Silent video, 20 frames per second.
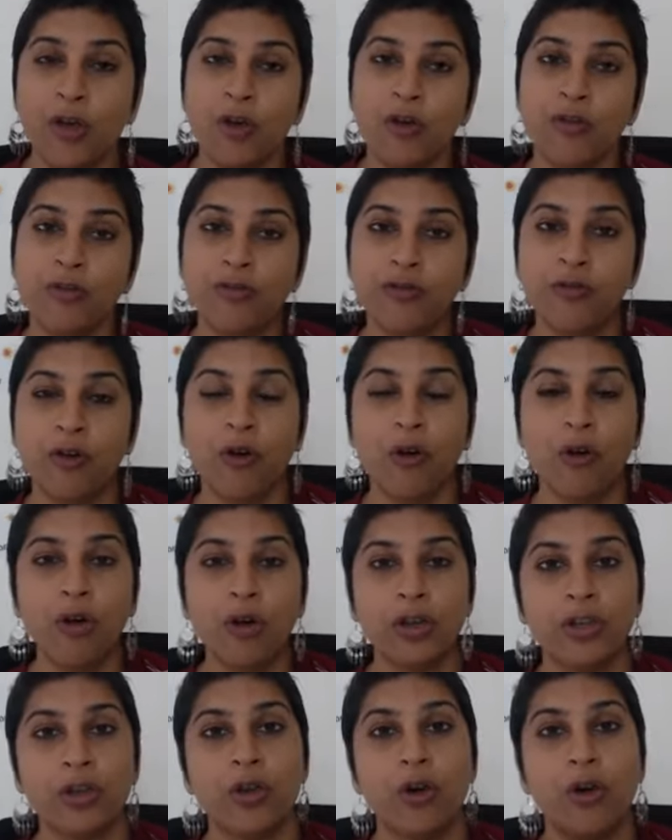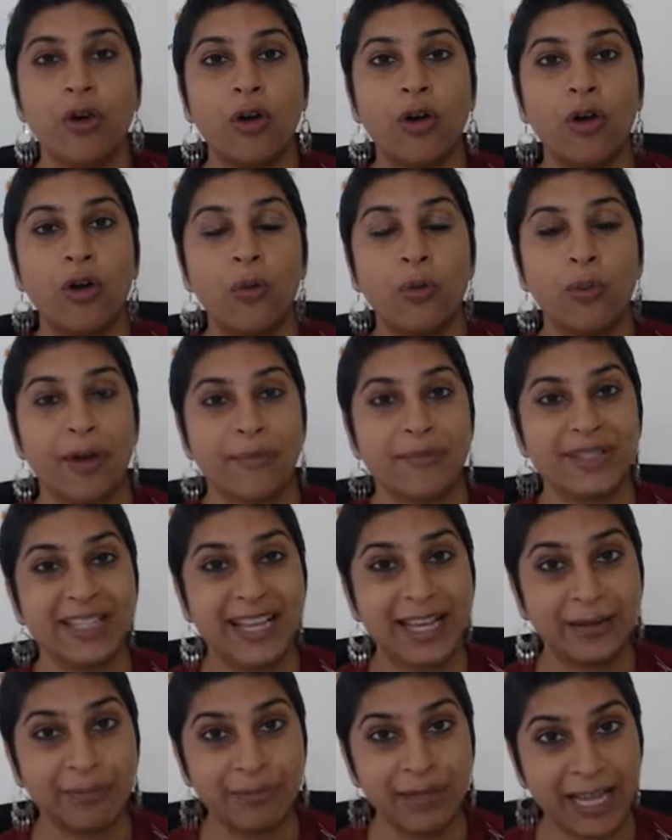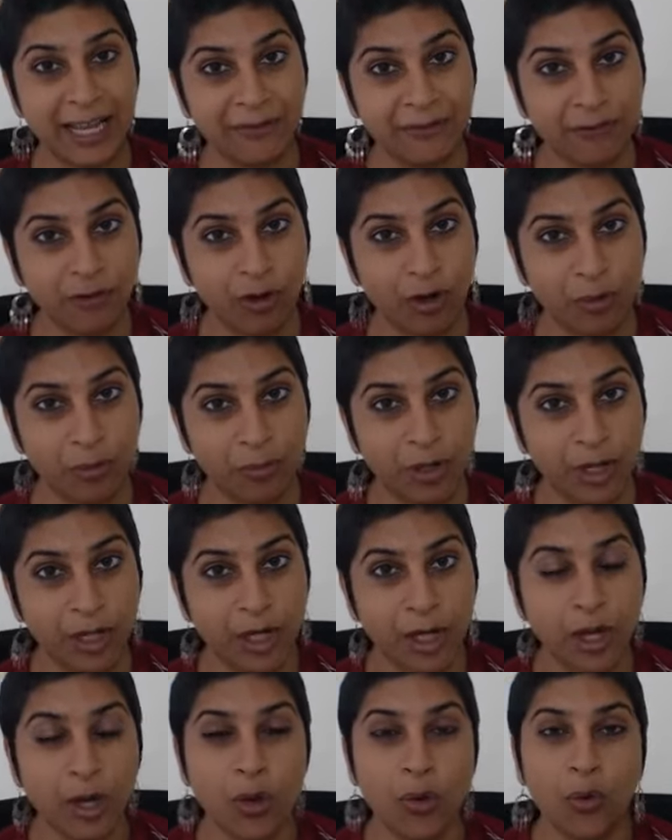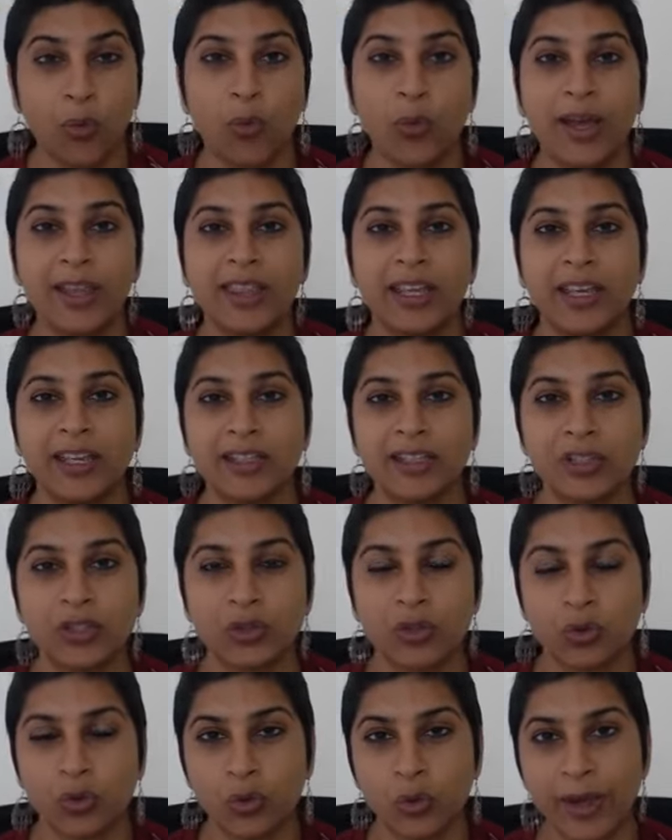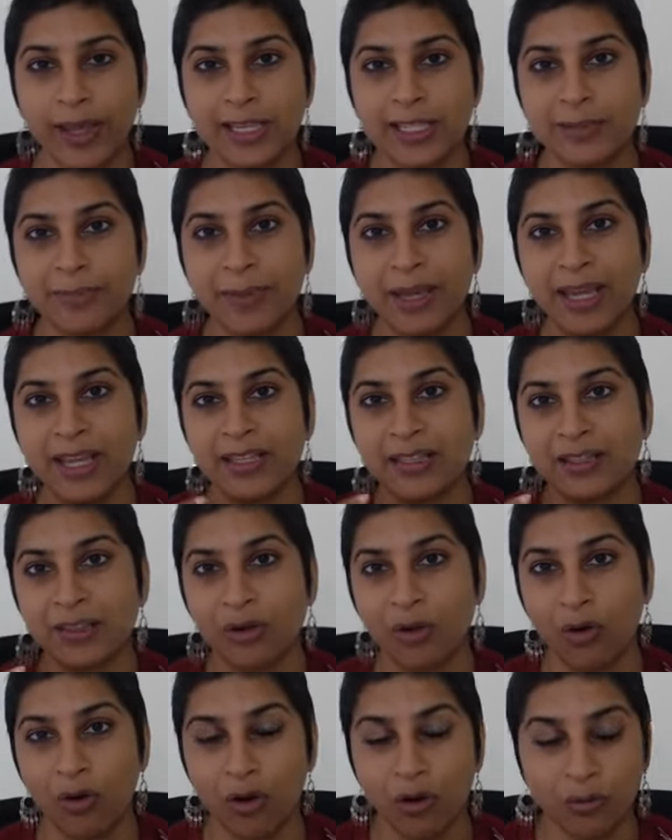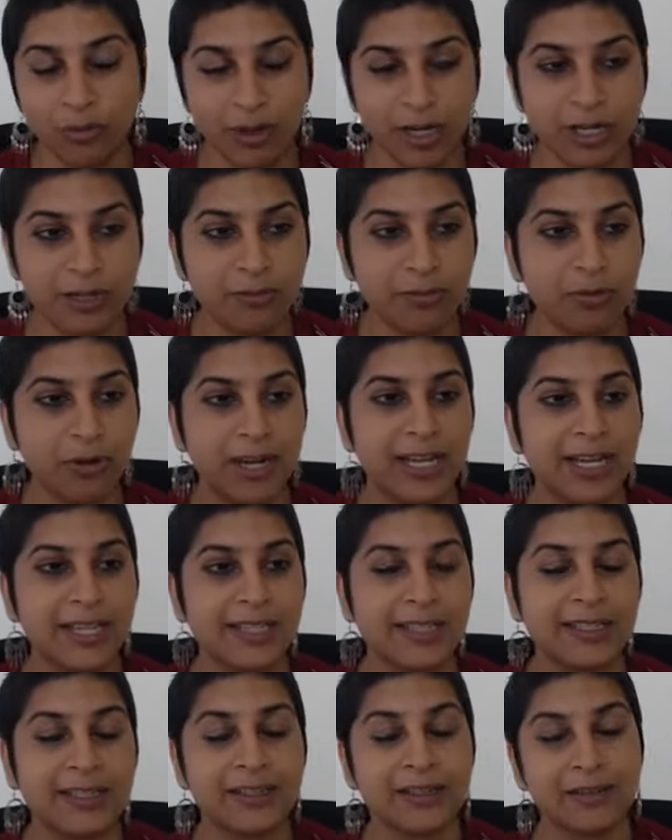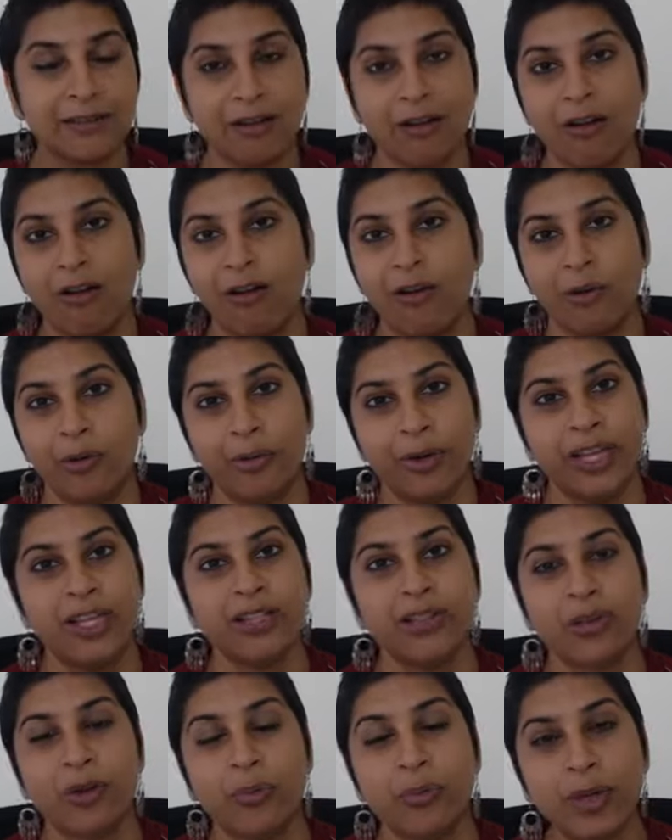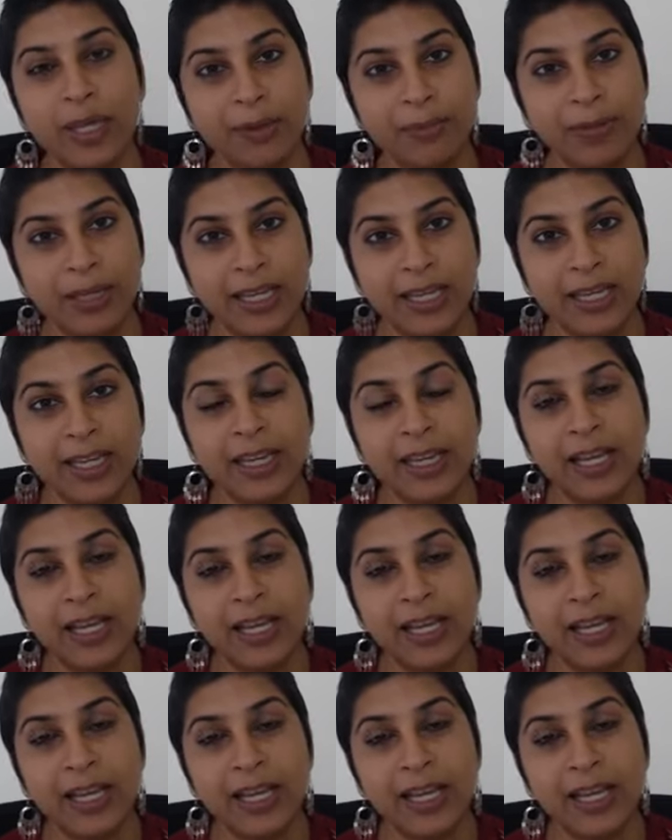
for your website platform, whether it's Squarespace or WordPress or Wix or Weebly.